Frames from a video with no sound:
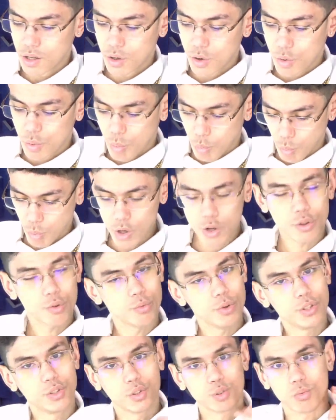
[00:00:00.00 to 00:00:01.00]
one of the
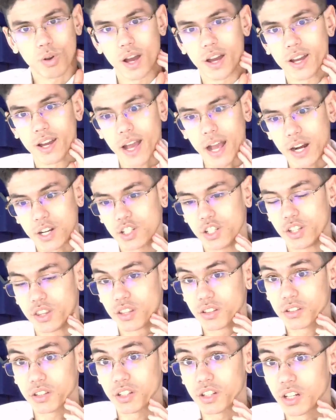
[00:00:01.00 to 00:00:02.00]
reasons why I actually
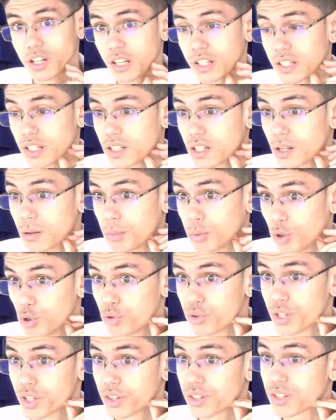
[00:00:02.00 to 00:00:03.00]
think the Nuggets ended up
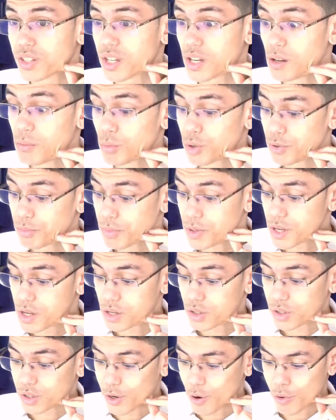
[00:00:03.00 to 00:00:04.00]
losing this game was
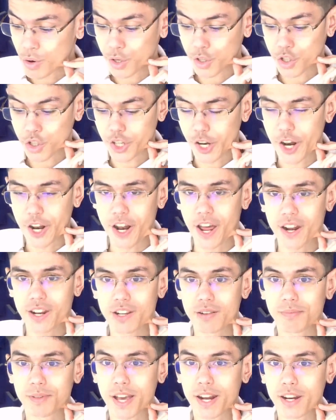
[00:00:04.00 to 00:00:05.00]
because Jokic didn't end
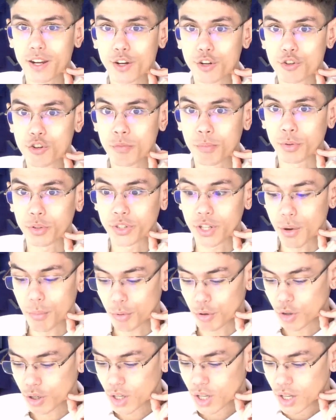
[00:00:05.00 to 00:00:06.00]
up getting a triple
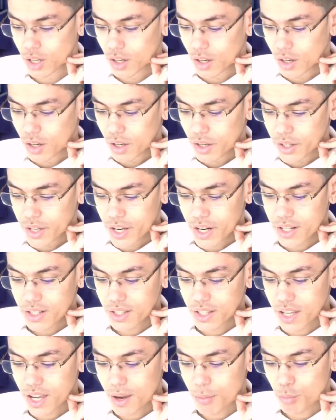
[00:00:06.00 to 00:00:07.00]
double. He ended the
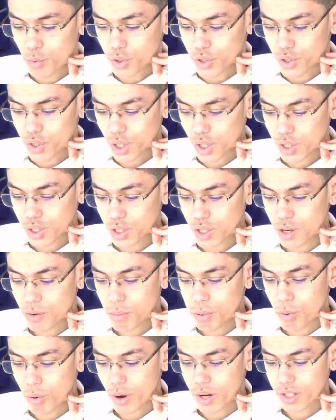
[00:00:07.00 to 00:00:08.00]
game with 16
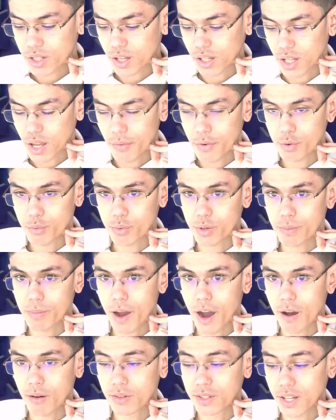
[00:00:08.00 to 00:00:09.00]
points, 11
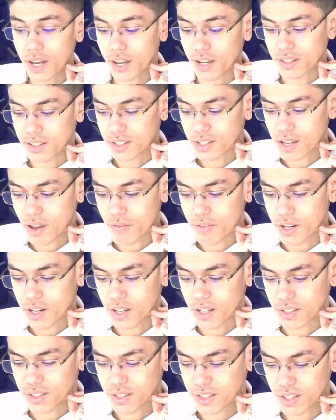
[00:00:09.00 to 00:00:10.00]
rebounds, and 7
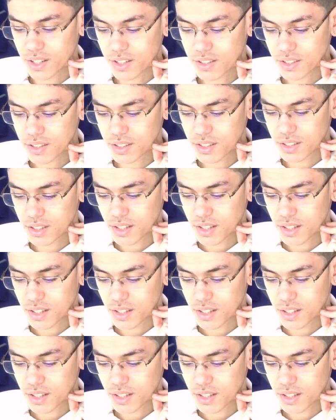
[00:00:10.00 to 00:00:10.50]
assists.